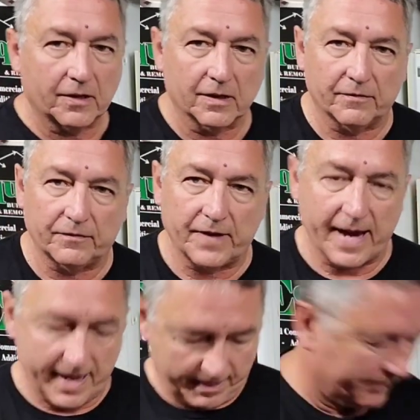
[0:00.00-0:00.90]
Hall of
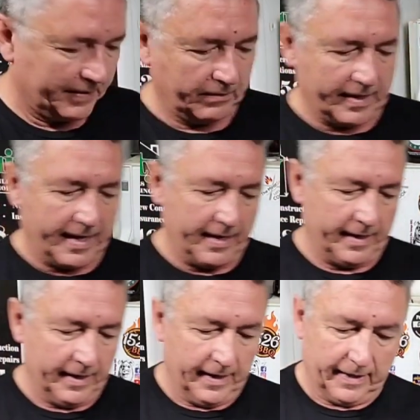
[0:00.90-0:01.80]
Fame.
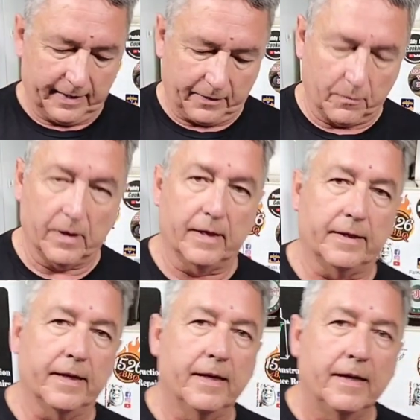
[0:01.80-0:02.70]
Okay, another
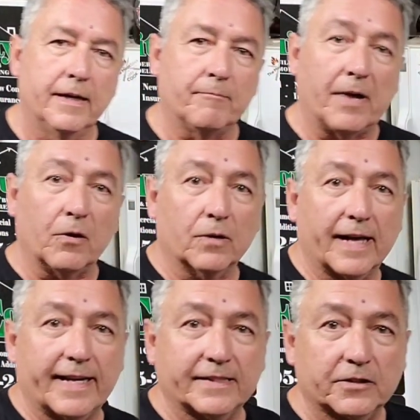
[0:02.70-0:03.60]
one. My old
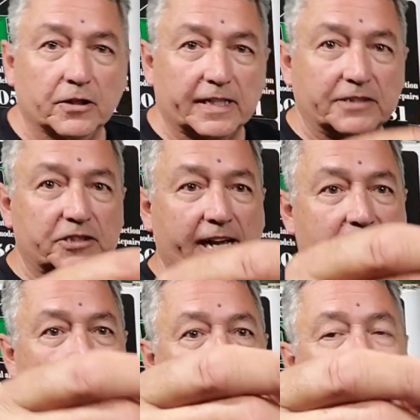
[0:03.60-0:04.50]
lady's cooking
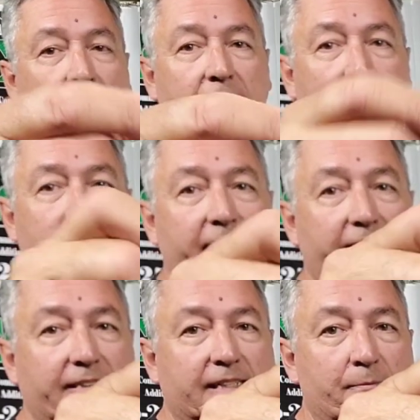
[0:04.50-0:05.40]
channel.
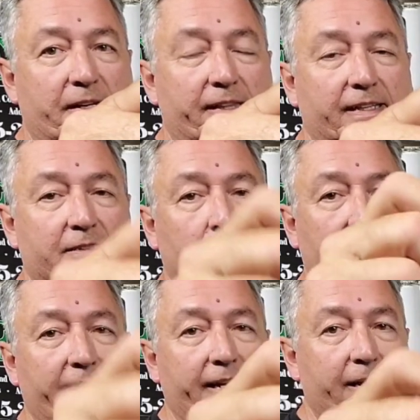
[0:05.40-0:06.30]
Kenny sent me this,
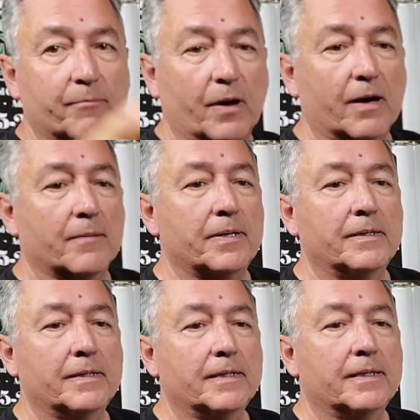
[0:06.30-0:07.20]
but Kenny and Barb,
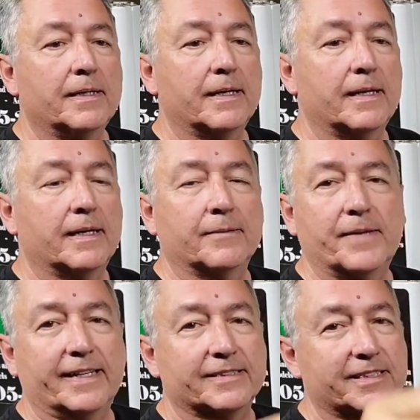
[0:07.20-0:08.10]
uh,
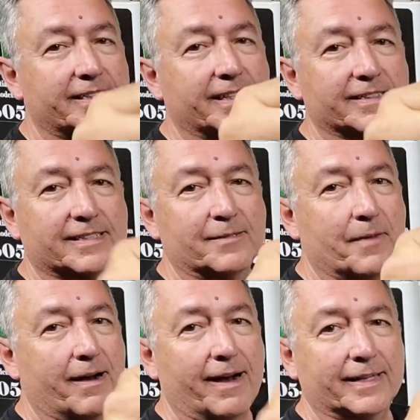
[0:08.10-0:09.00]
man, she does
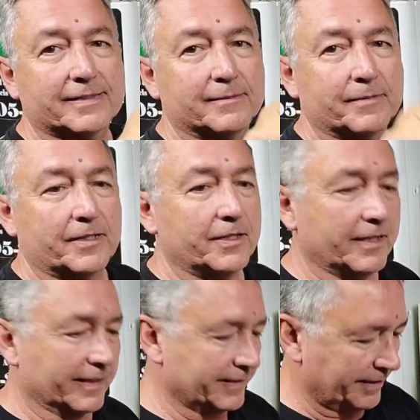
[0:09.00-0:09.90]
some awesome
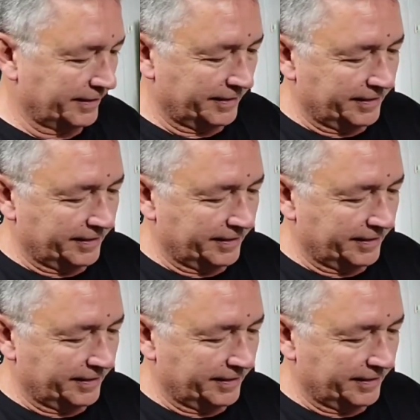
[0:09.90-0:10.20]
cooks.